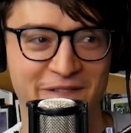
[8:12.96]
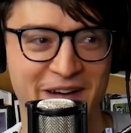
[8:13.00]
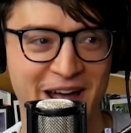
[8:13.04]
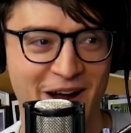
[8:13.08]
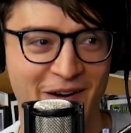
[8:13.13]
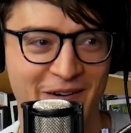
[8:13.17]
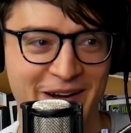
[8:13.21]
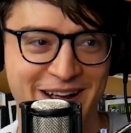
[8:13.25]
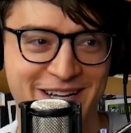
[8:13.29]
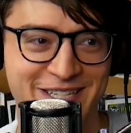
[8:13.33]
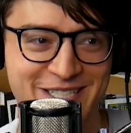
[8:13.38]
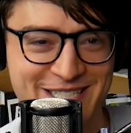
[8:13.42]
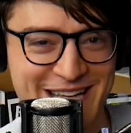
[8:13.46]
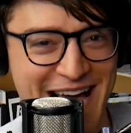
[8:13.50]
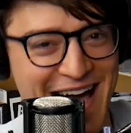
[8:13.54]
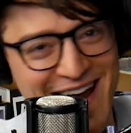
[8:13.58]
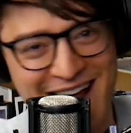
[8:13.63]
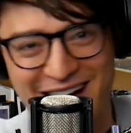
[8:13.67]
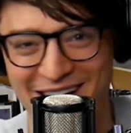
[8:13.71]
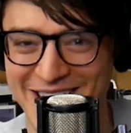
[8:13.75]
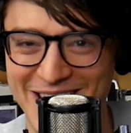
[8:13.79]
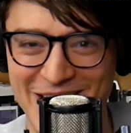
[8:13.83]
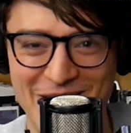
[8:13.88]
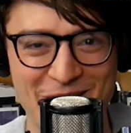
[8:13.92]
variant. Shout
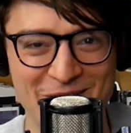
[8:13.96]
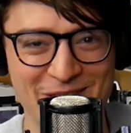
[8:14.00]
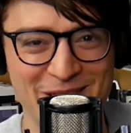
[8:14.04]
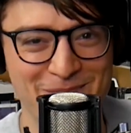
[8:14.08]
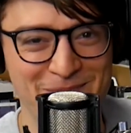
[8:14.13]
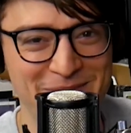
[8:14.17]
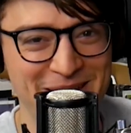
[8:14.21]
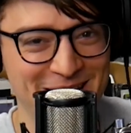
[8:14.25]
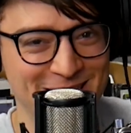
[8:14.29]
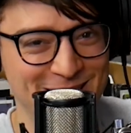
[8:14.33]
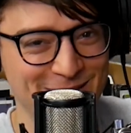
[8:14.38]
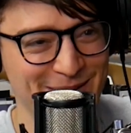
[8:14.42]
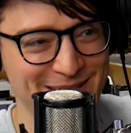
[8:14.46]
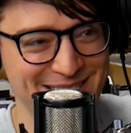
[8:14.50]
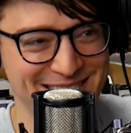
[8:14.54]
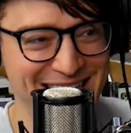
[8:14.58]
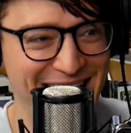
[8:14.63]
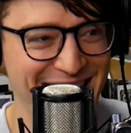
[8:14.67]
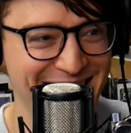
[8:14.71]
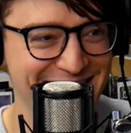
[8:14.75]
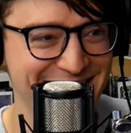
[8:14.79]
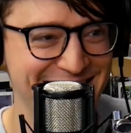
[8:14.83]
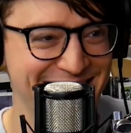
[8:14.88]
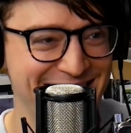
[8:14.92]
out, You're the Peach. I'm
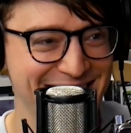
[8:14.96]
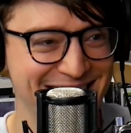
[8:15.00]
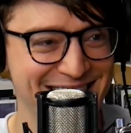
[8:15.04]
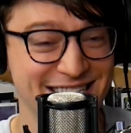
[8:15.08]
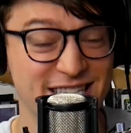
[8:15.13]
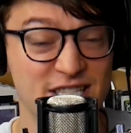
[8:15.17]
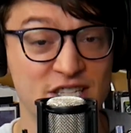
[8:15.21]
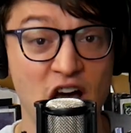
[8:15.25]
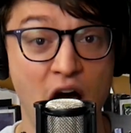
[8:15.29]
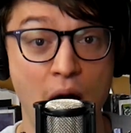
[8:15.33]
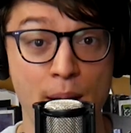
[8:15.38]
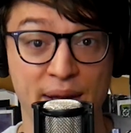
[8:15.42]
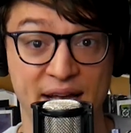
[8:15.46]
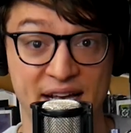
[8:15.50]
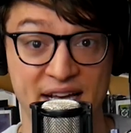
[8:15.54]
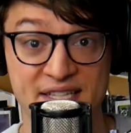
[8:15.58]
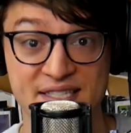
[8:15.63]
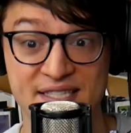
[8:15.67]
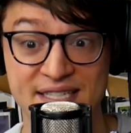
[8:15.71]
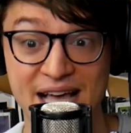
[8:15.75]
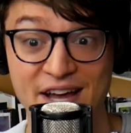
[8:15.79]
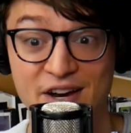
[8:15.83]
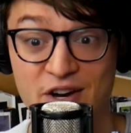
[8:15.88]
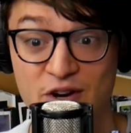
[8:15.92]
excited to get this comic,
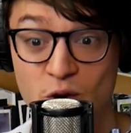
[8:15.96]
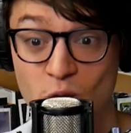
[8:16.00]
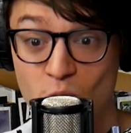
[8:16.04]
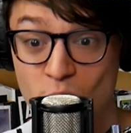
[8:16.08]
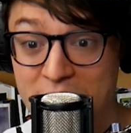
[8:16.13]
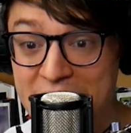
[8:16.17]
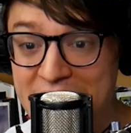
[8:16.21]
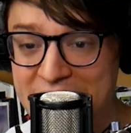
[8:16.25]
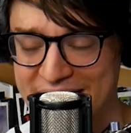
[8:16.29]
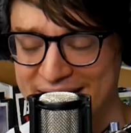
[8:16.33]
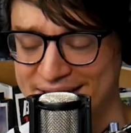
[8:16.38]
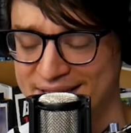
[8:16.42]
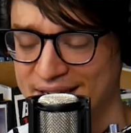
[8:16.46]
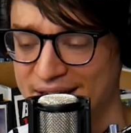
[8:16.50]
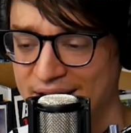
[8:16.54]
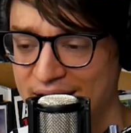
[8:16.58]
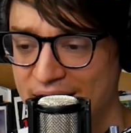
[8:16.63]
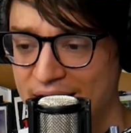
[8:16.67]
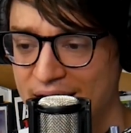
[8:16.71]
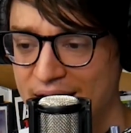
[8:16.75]
excited to read it,